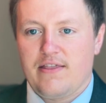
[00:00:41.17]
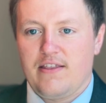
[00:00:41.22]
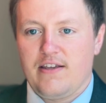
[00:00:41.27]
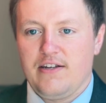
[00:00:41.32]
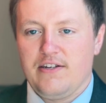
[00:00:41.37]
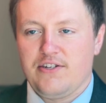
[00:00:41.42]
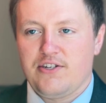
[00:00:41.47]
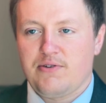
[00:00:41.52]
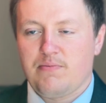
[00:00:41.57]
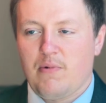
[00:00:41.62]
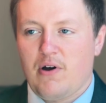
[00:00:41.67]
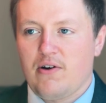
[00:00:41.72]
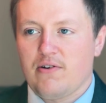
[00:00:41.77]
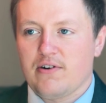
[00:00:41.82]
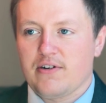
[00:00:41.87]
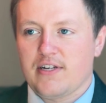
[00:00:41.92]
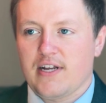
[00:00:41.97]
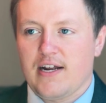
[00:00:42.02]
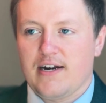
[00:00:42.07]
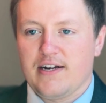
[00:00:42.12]
these
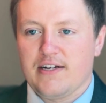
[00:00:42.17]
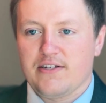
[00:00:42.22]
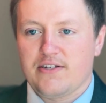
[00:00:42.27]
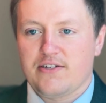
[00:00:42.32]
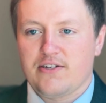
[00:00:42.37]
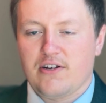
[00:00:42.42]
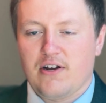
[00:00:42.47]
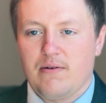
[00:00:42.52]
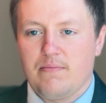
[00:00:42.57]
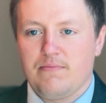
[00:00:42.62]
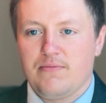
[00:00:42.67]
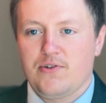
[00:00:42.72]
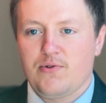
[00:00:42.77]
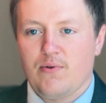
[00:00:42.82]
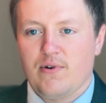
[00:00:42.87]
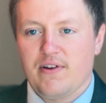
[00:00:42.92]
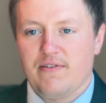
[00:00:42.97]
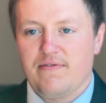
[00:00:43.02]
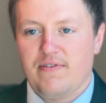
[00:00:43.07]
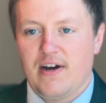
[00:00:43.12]
smaller tenants, sub
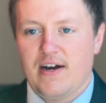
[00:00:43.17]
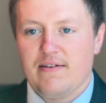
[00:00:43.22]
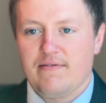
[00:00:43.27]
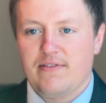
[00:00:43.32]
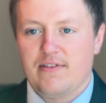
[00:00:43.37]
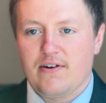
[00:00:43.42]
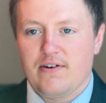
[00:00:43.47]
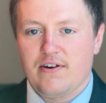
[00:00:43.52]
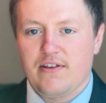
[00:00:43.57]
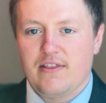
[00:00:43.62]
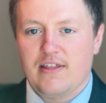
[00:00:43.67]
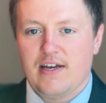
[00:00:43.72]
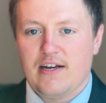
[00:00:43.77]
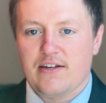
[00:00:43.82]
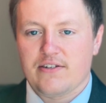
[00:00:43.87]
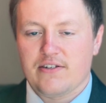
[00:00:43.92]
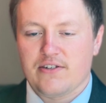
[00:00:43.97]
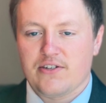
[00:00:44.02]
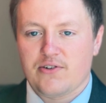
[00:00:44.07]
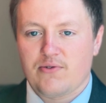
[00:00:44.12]
25,
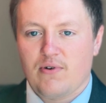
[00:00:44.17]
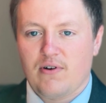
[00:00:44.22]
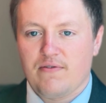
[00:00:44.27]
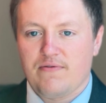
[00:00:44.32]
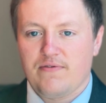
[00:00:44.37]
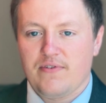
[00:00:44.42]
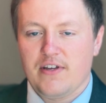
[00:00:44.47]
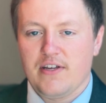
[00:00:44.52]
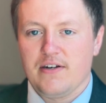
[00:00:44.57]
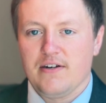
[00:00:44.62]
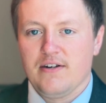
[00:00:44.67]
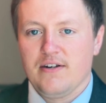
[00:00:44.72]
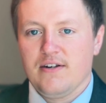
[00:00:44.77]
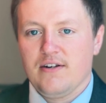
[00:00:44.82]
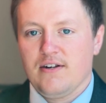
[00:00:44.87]
30,000 square feet,